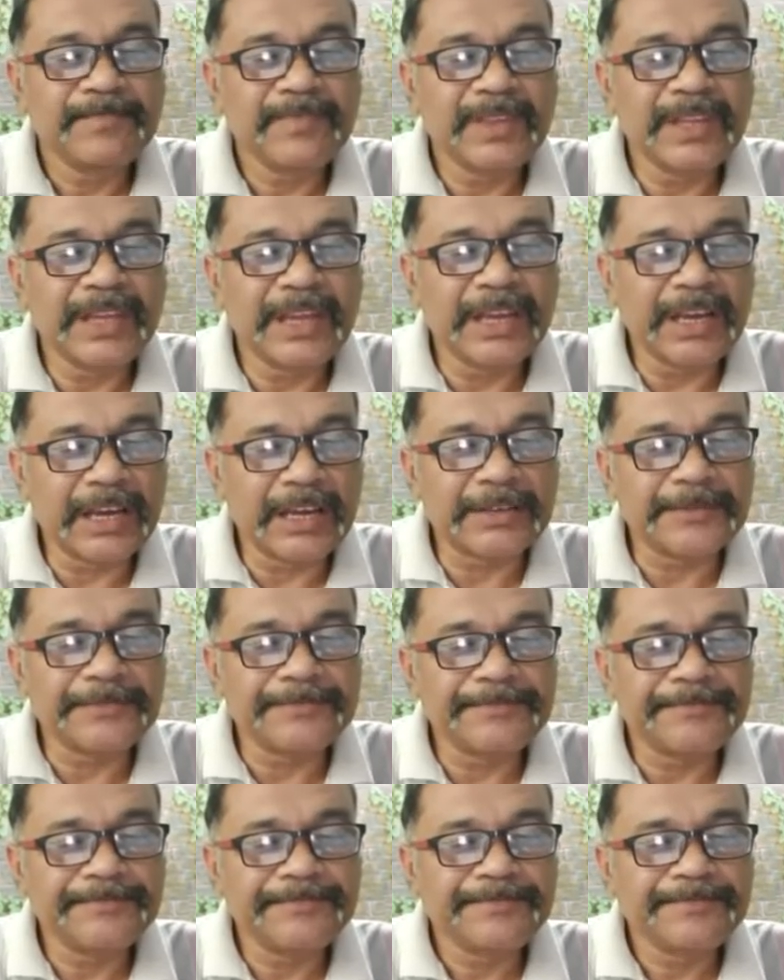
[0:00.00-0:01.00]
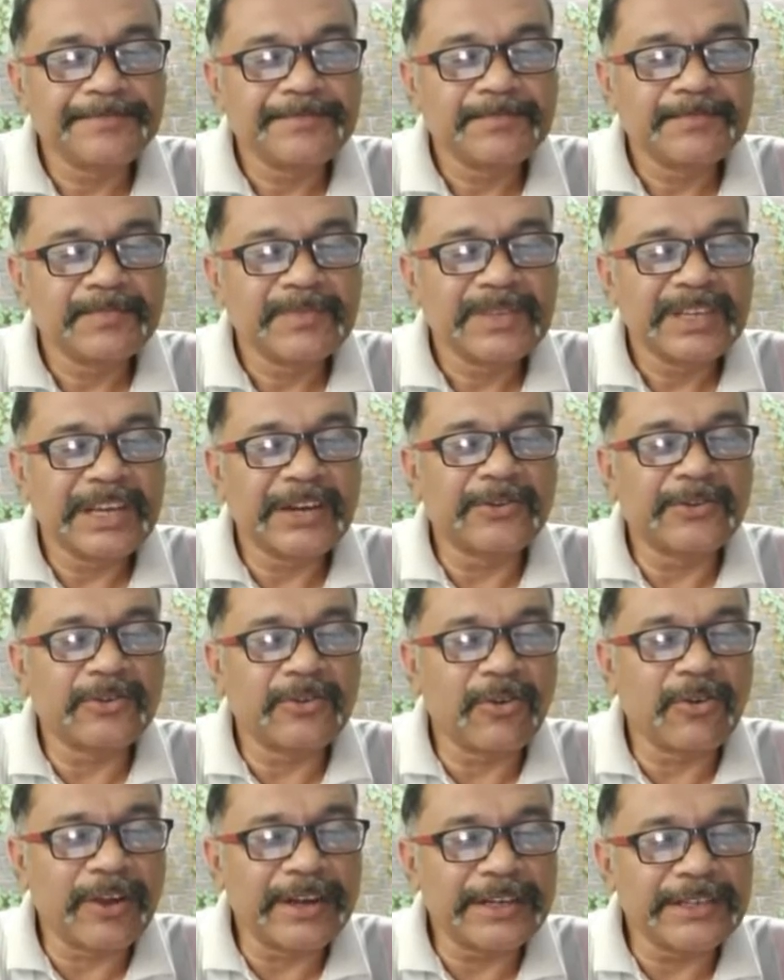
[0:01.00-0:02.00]
They are
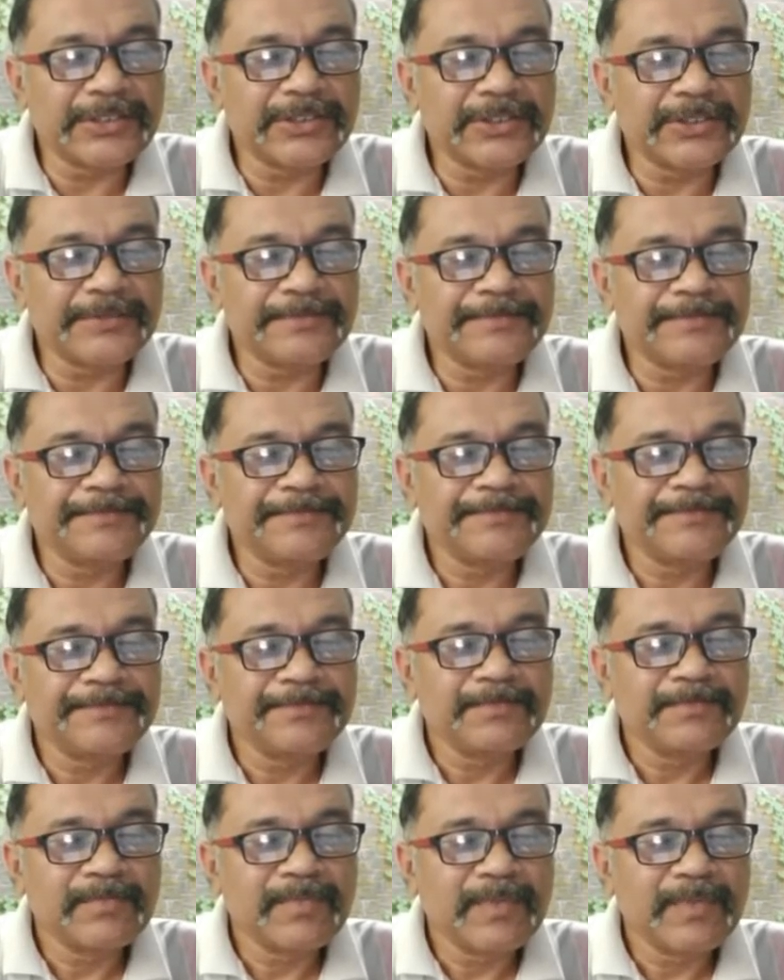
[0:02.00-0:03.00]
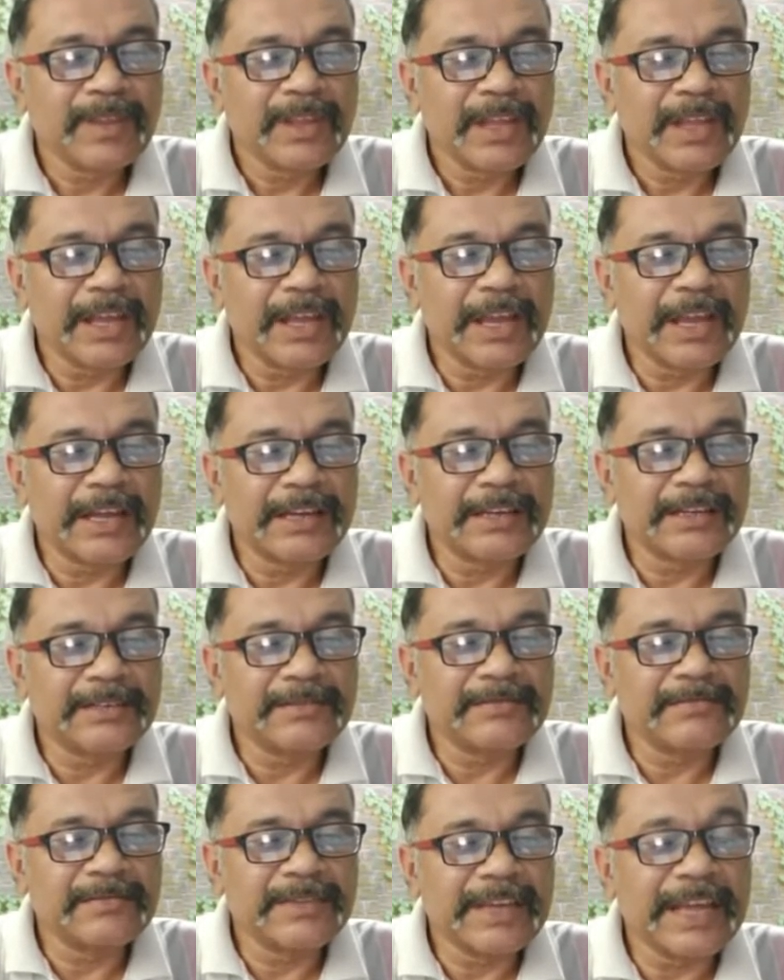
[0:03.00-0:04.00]
carotenoids and
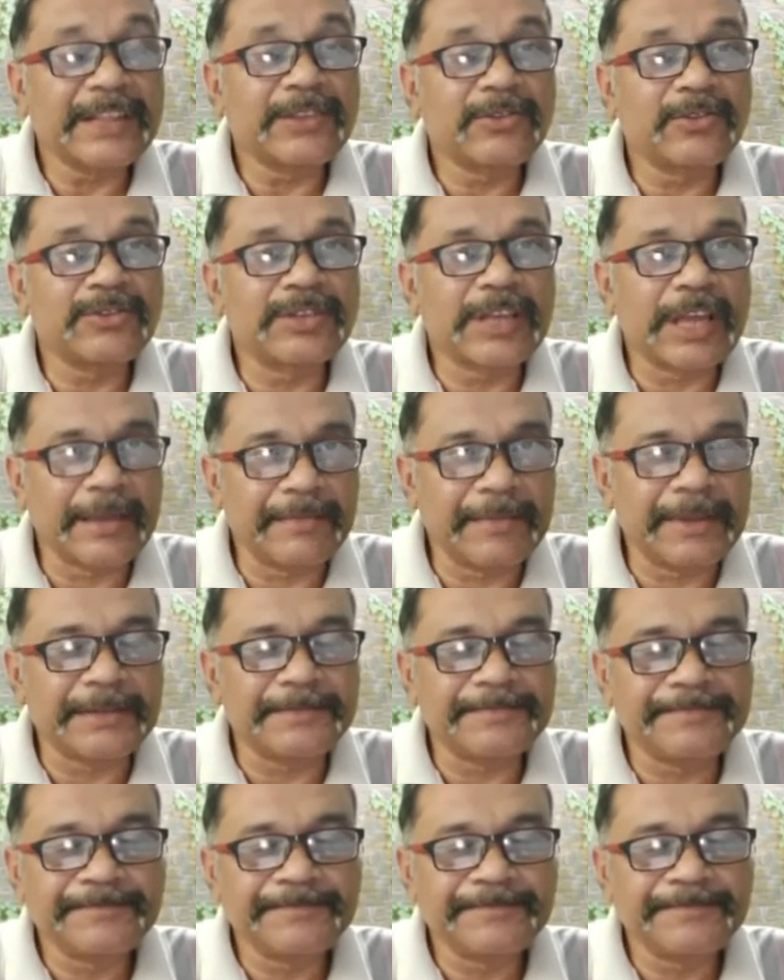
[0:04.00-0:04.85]
anthocyanin.